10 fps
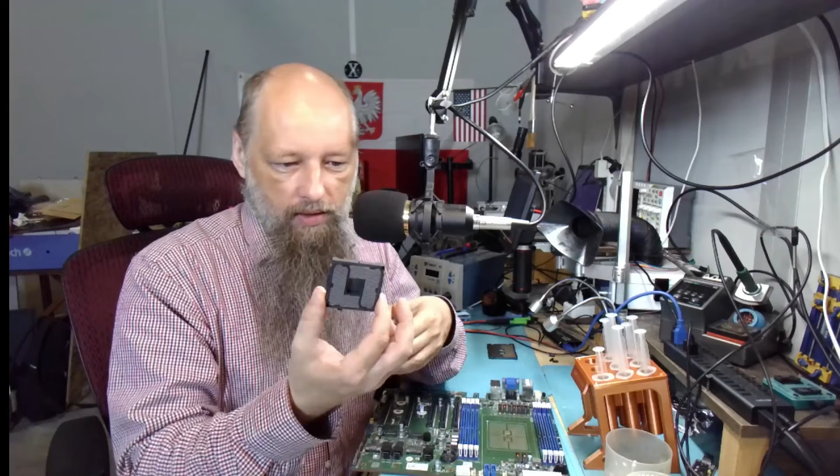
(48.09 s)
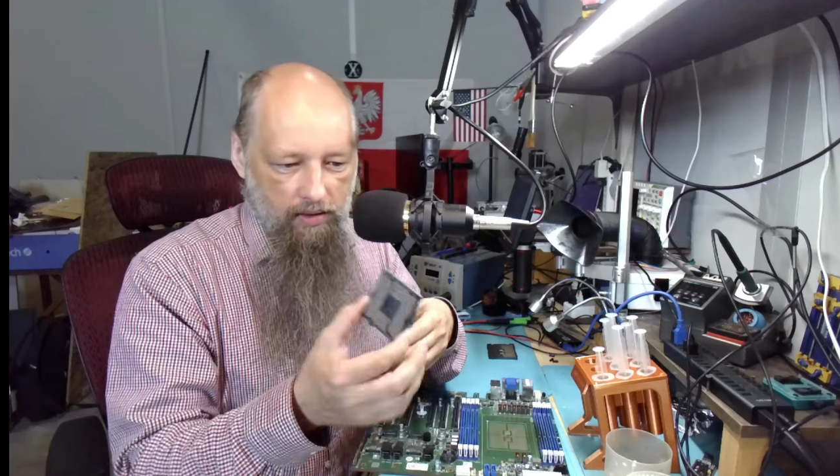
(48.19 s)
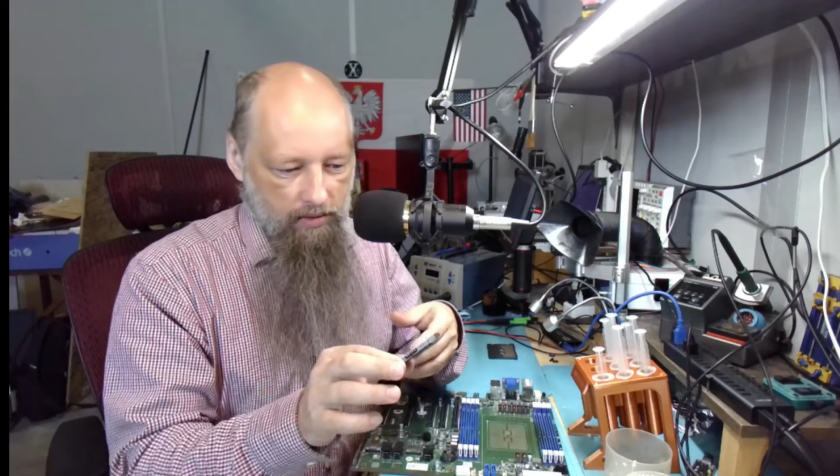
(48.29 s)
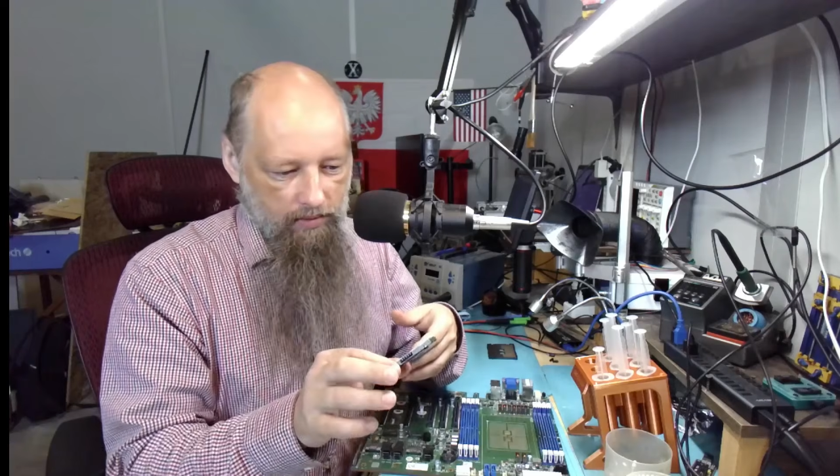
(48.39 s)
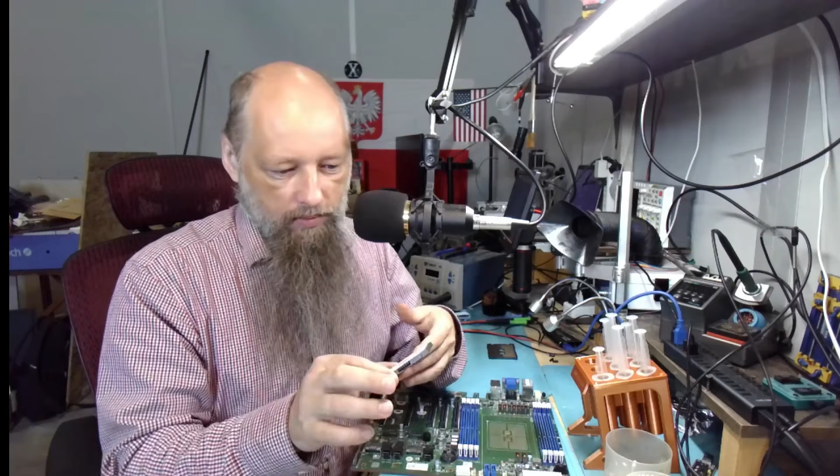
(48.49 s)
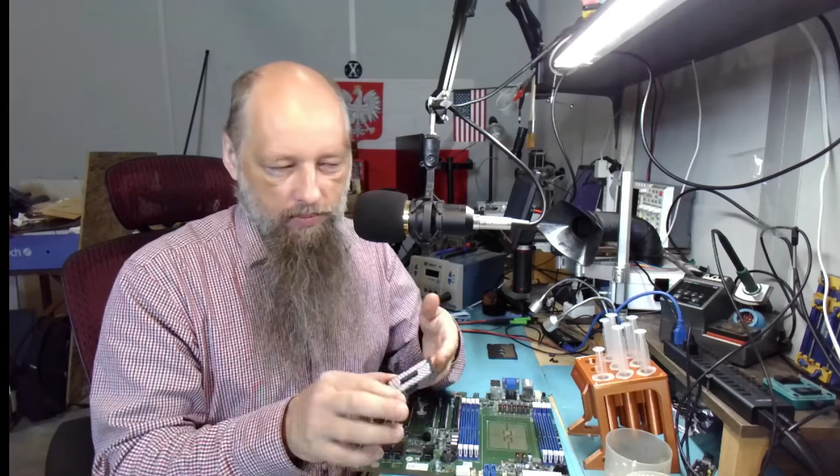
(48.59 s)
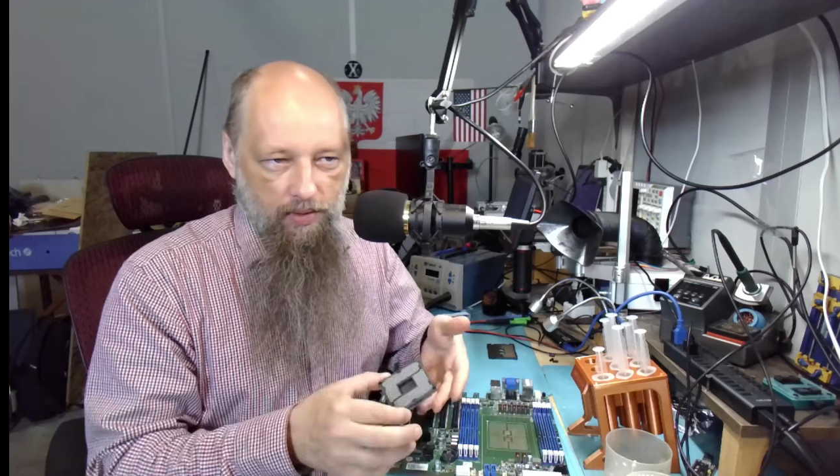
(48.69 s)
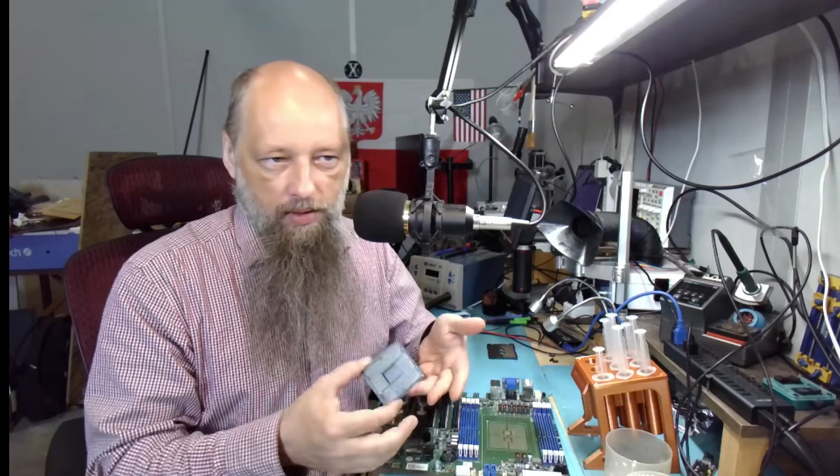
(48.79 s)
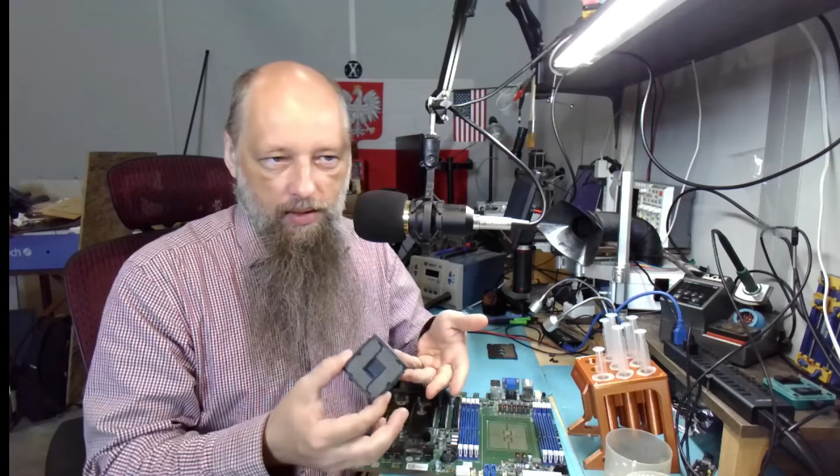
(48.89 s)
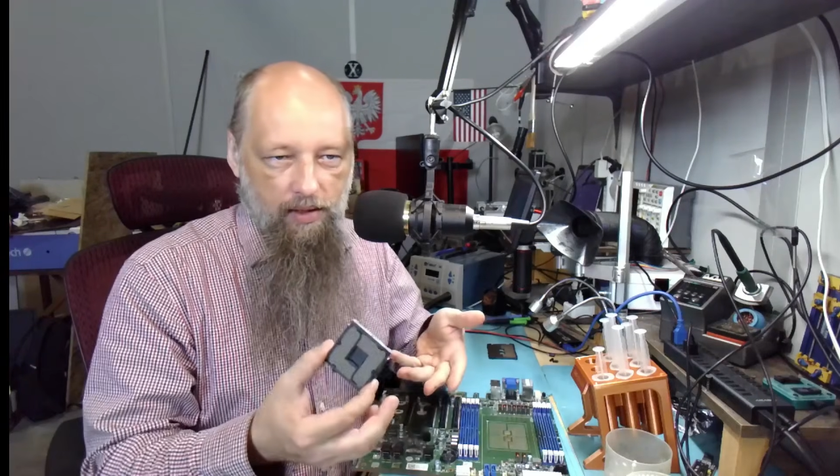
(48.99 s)
a
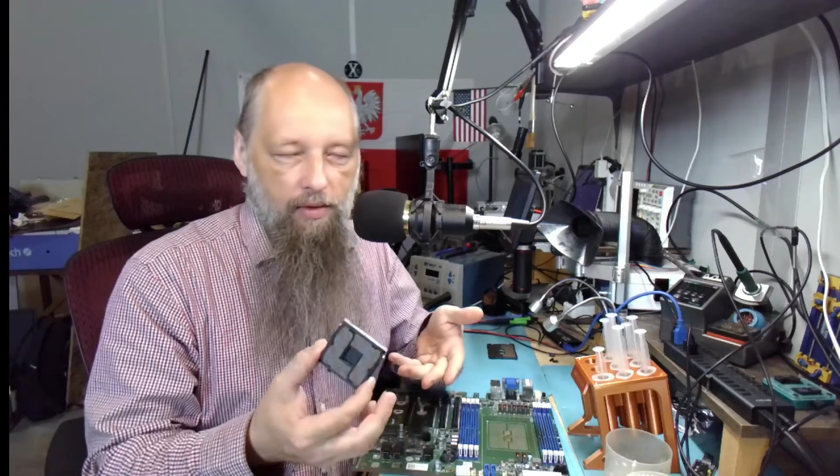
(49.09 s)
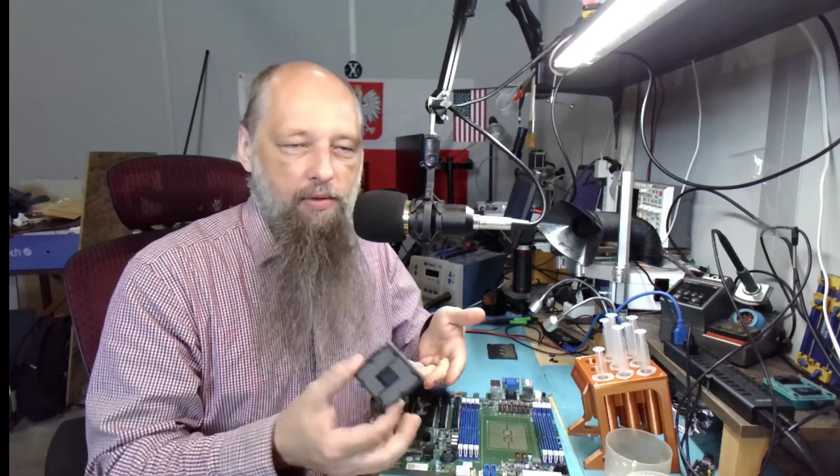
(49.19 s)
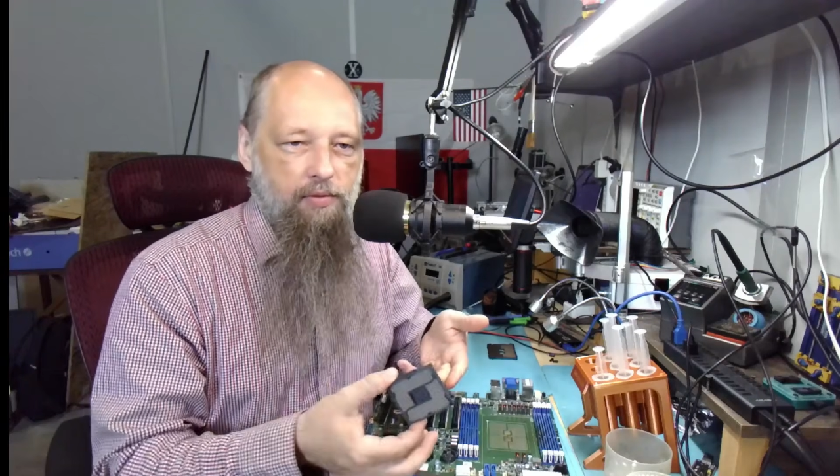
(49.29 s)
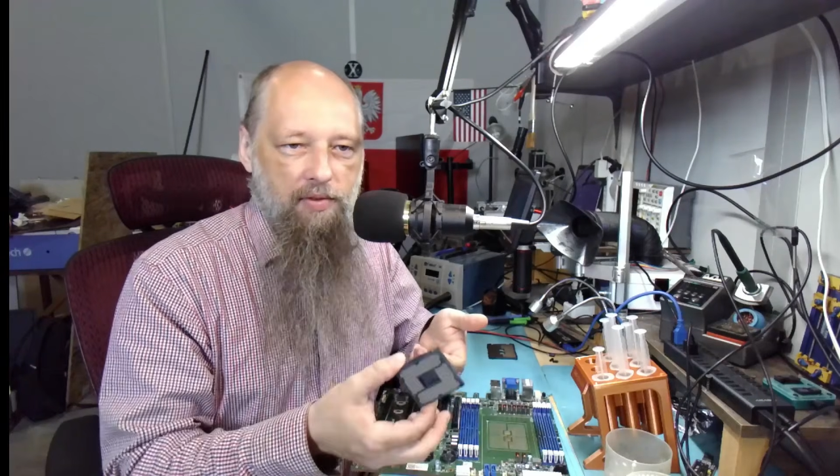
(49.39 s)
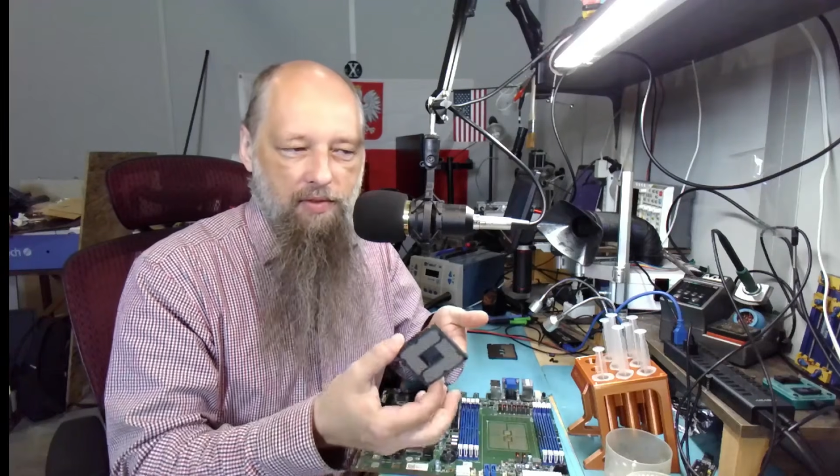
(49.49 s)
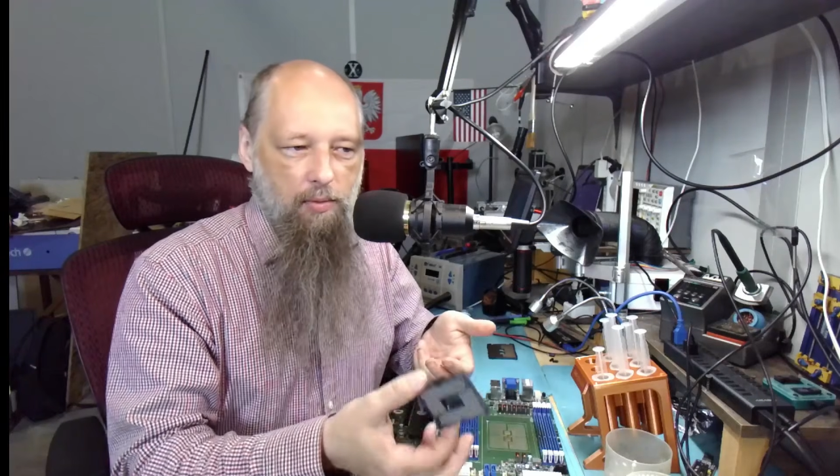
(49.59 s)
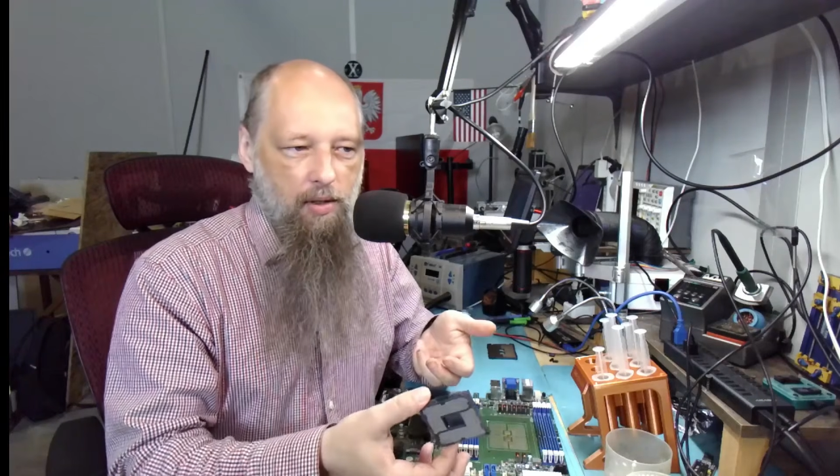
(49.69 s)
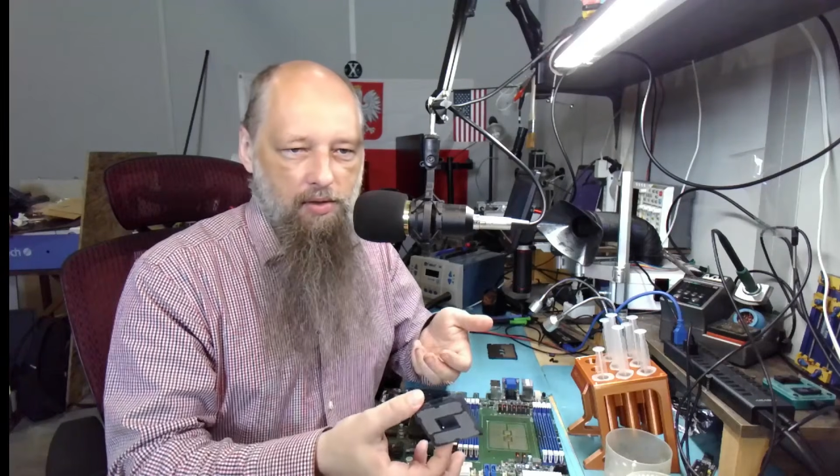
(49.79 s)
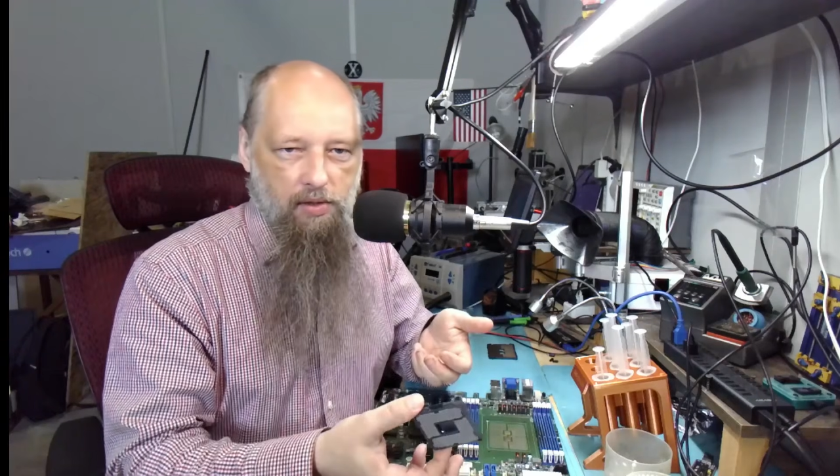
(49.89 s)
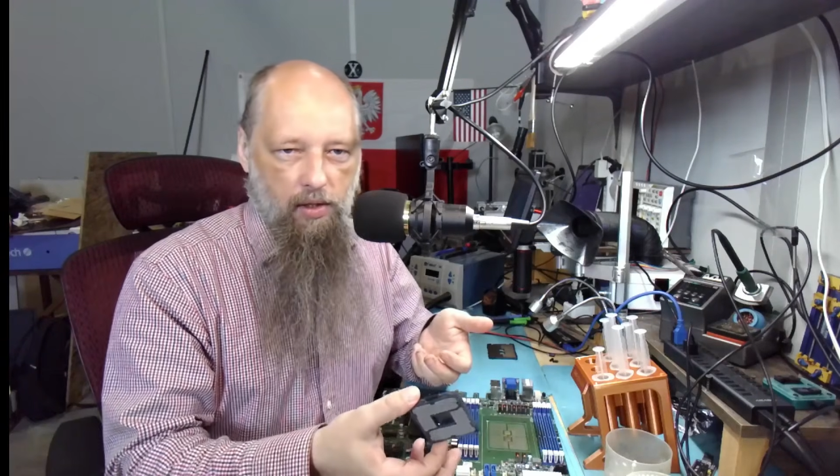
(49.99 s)

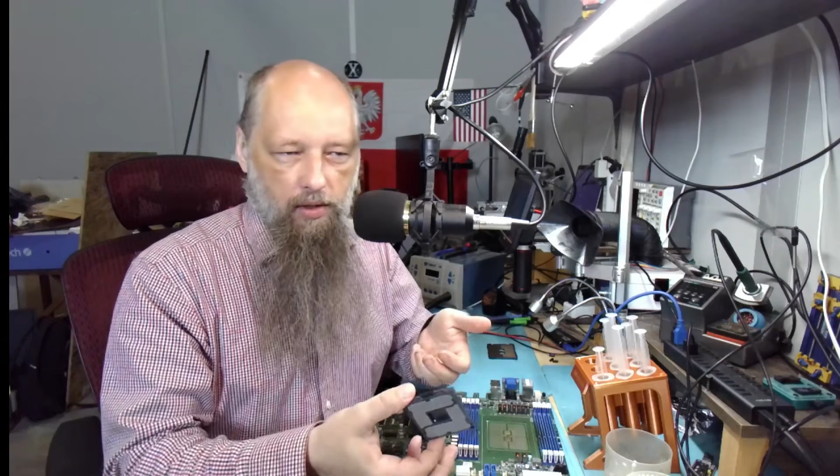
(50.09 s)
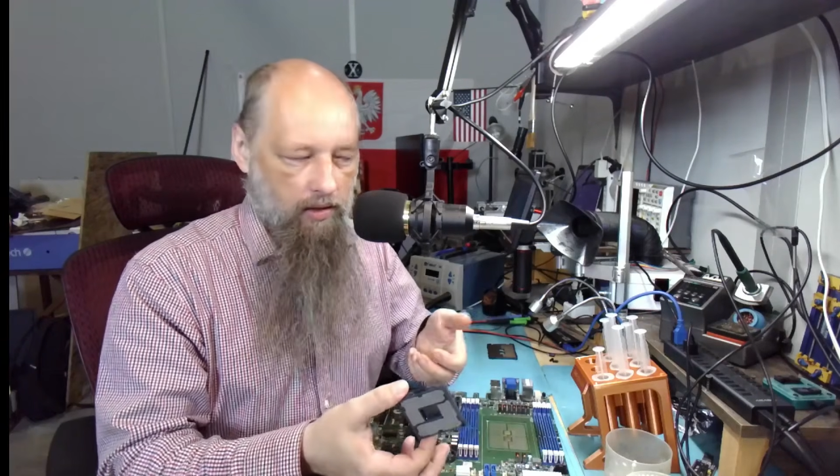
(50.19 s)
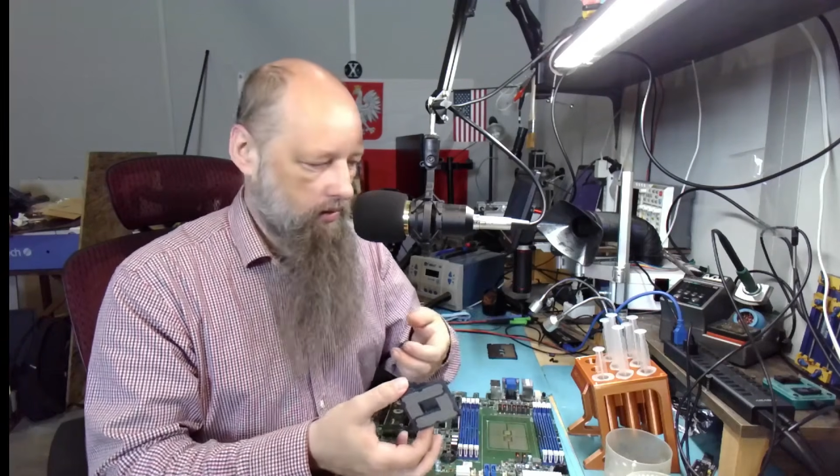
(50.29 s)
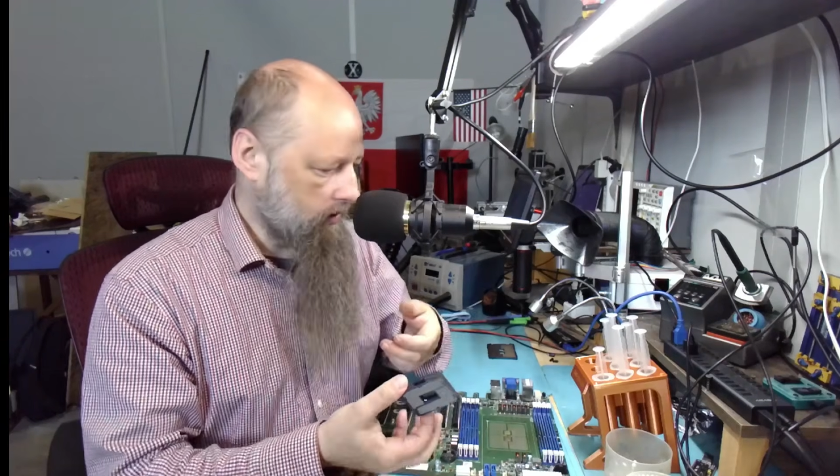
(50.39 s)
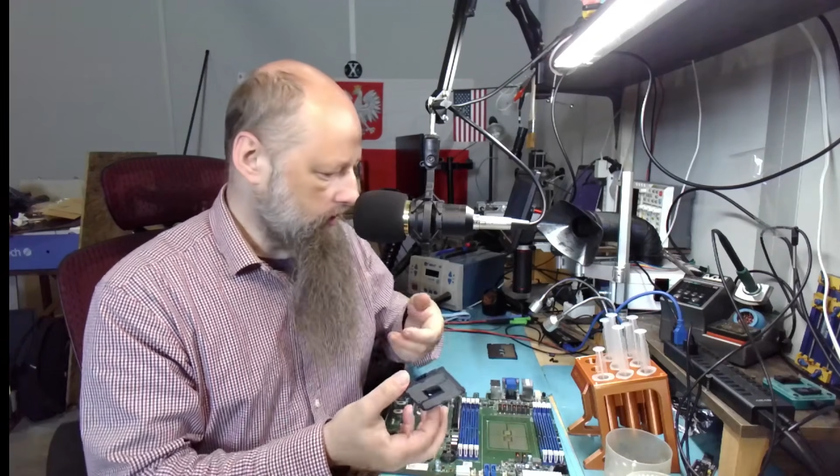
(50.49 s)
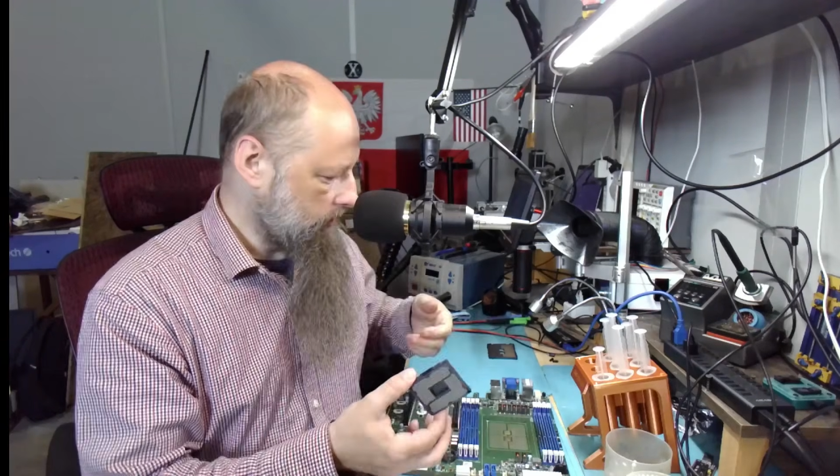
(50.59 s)
1151 socket,